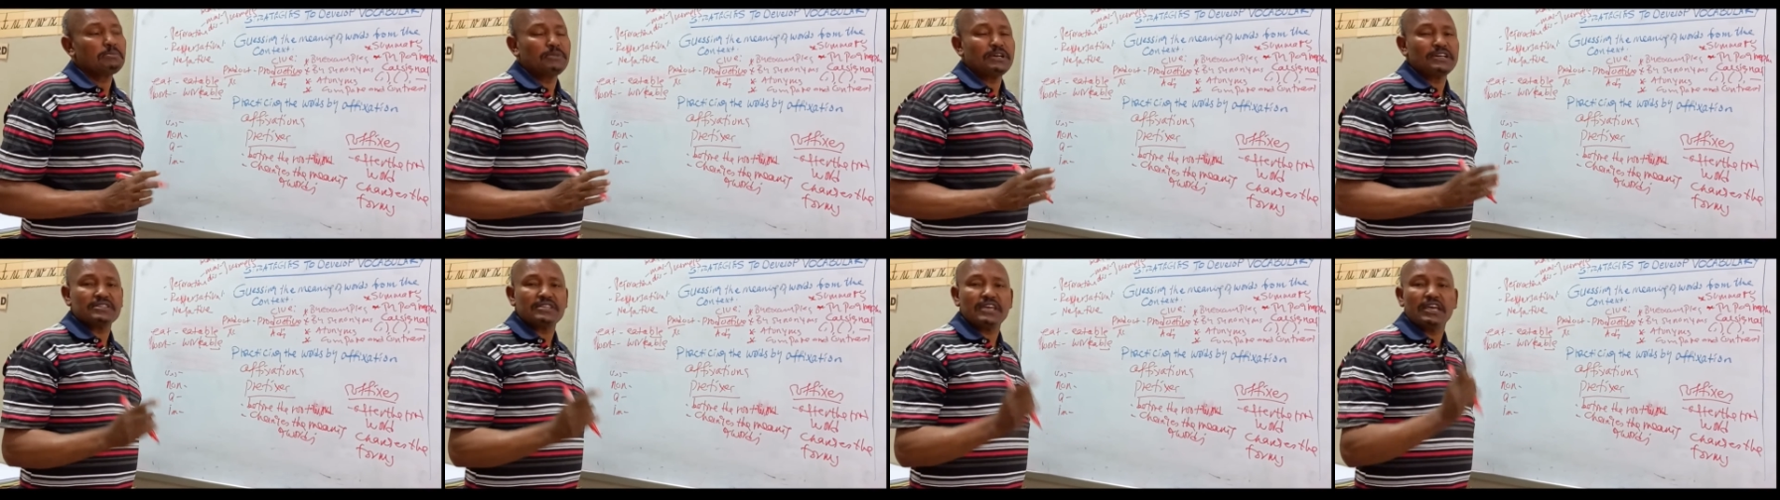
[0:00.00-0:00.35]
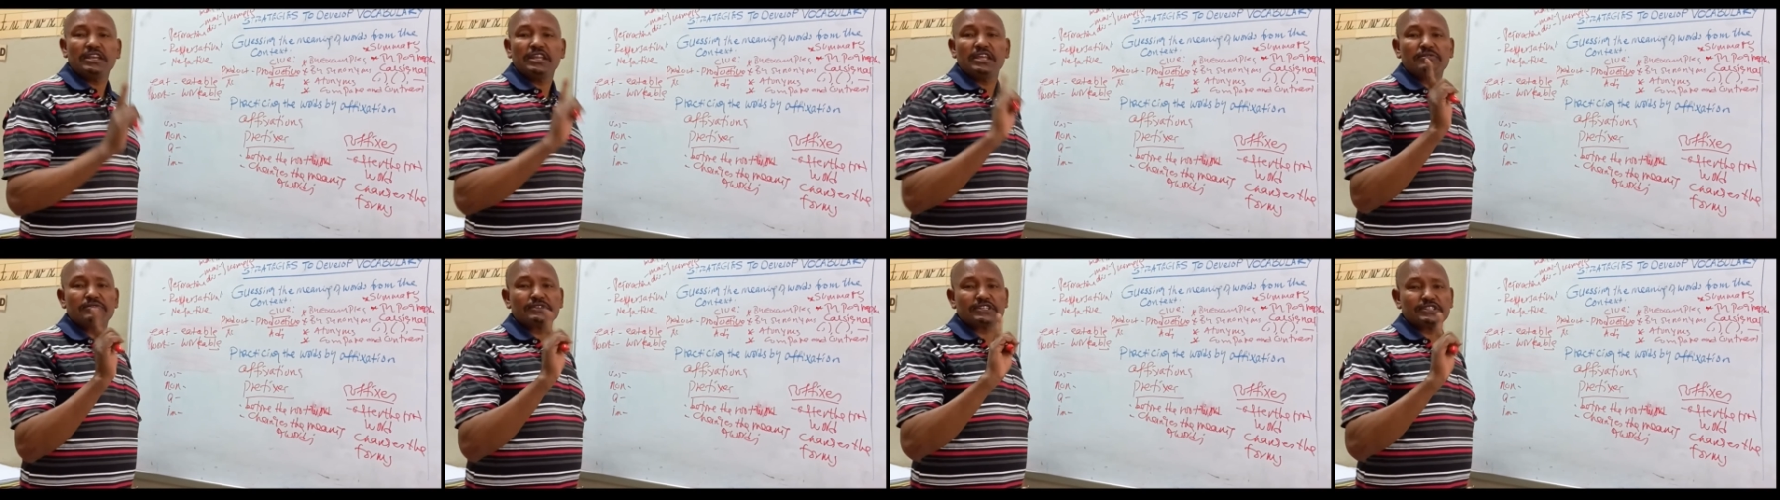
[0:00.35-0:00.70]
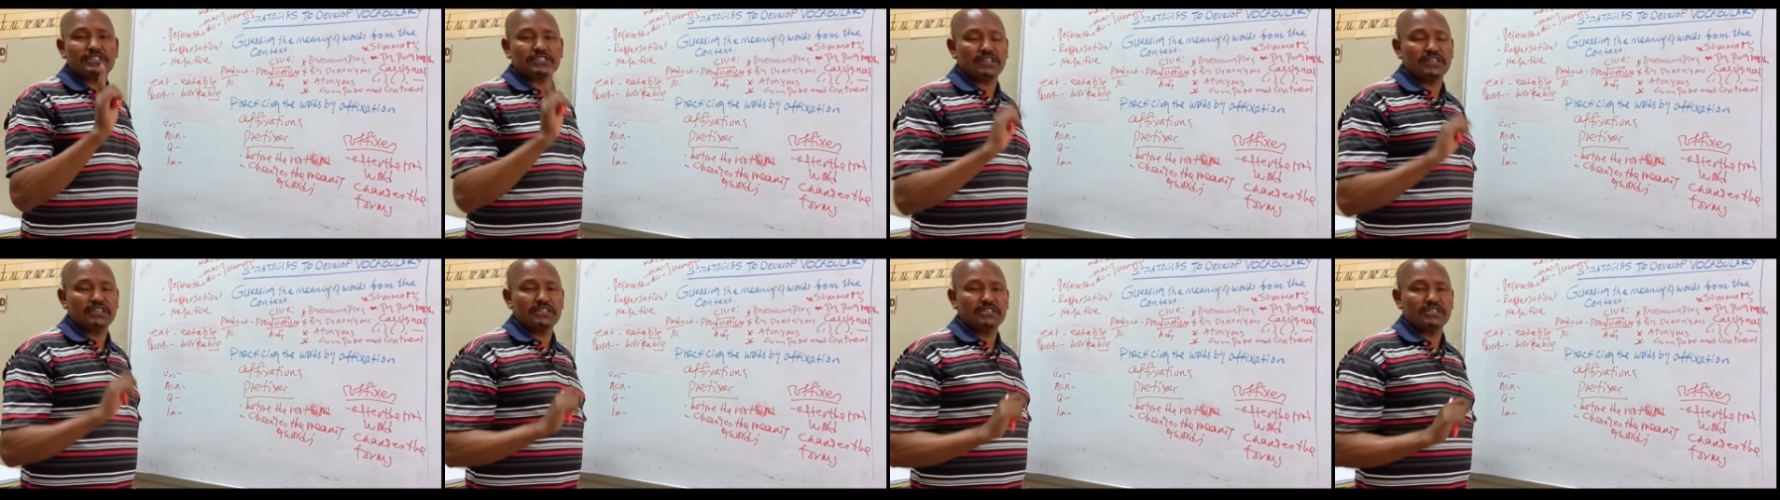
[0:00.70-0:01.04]
but they never
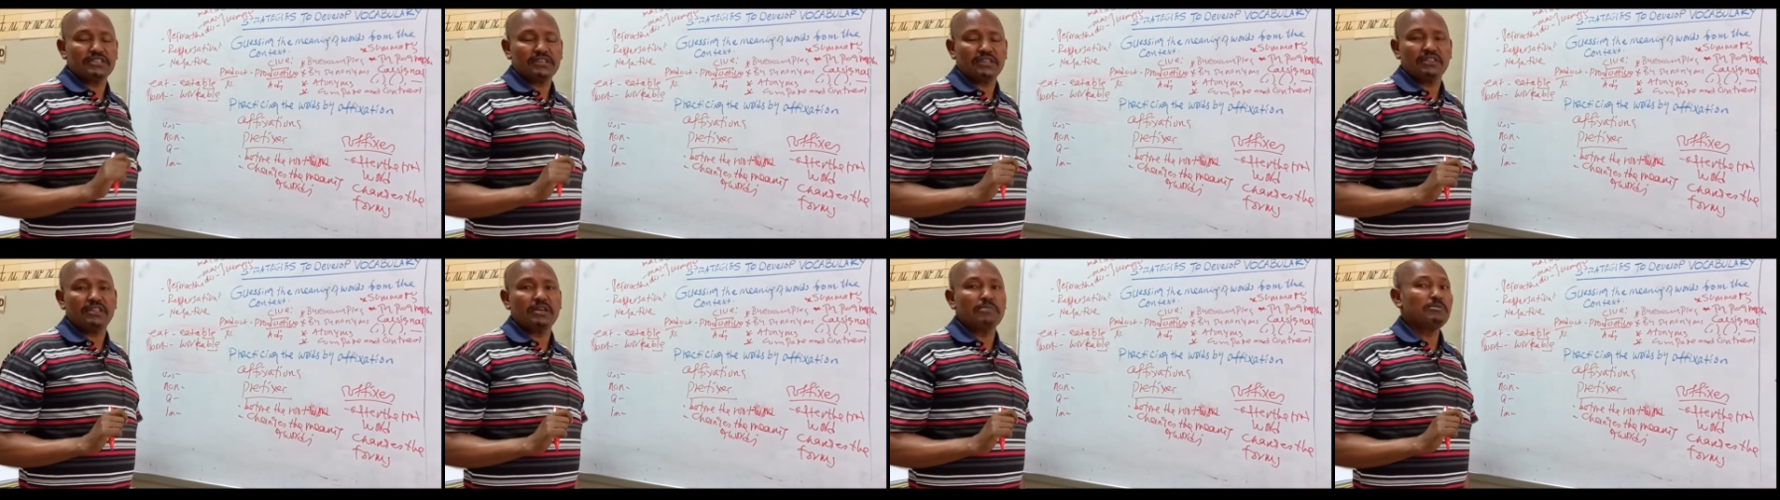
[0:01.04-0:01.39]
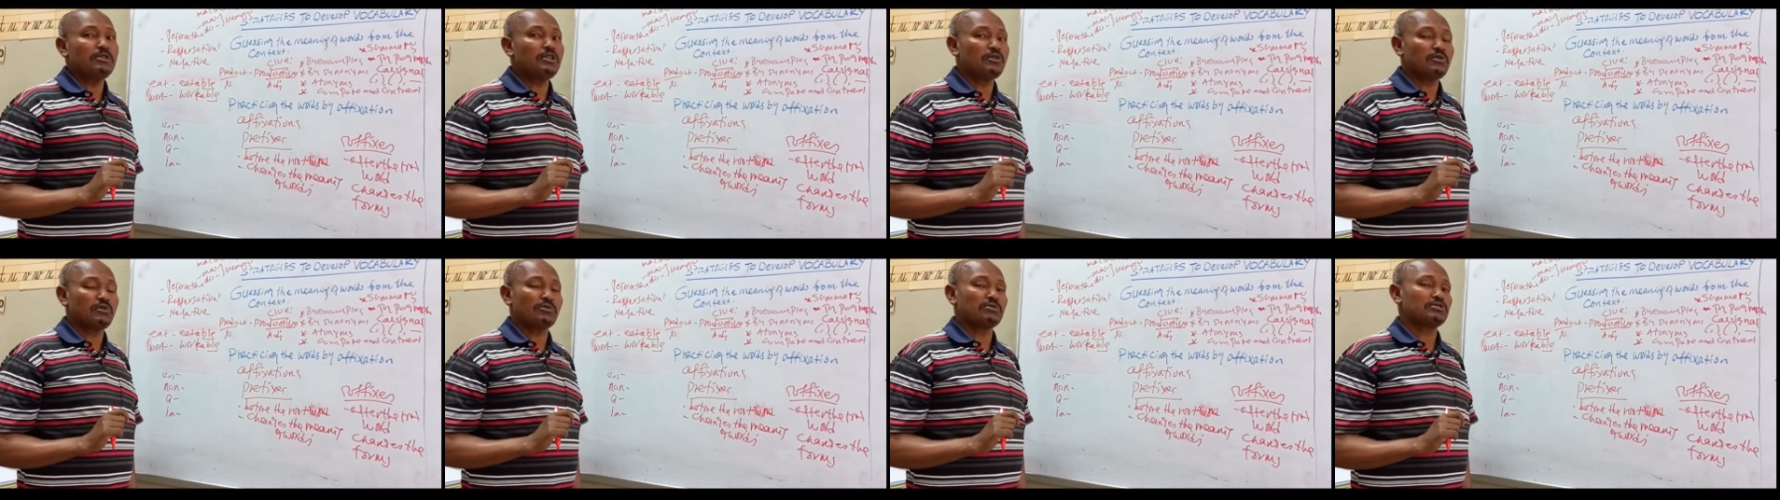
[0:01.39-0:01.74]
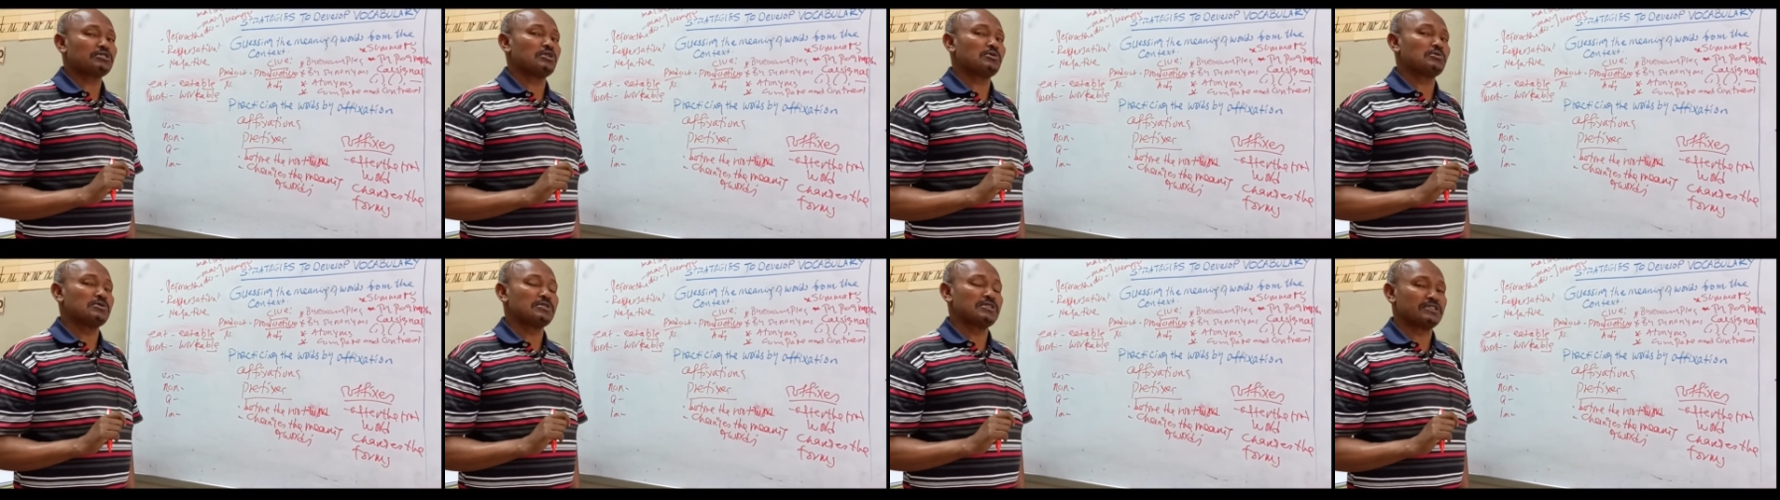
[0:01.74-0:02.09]
change the meaning of
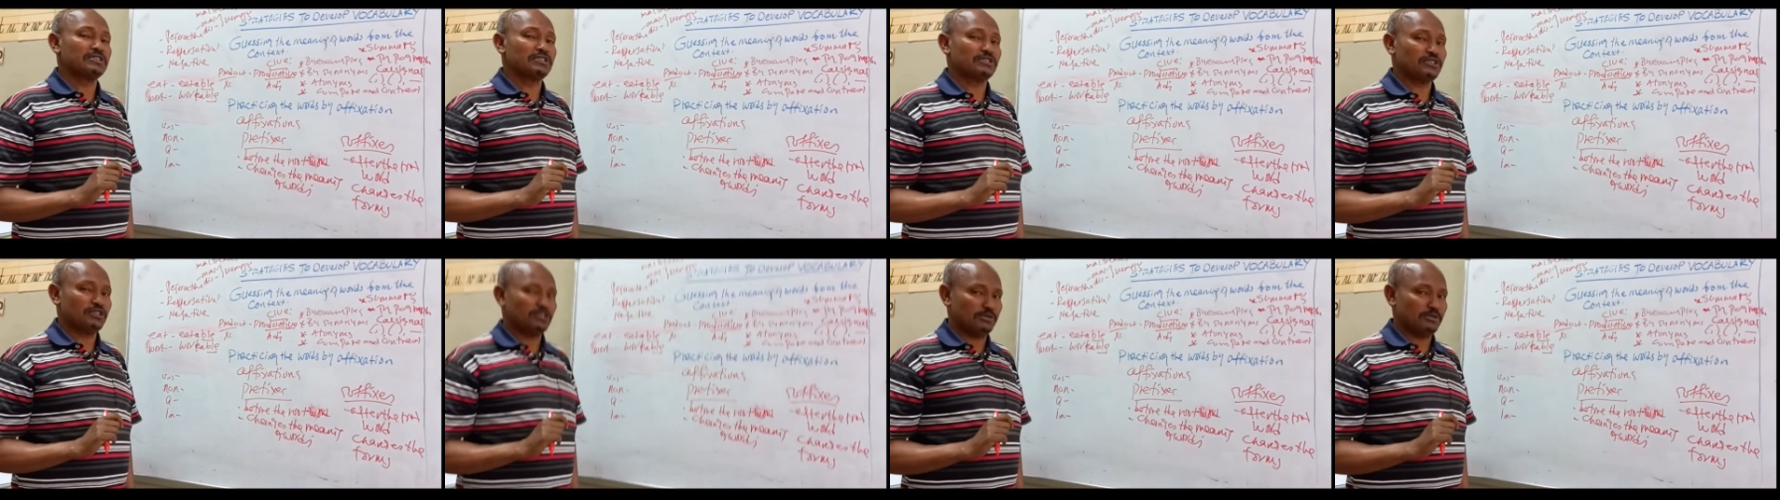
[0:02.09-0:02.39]
the words.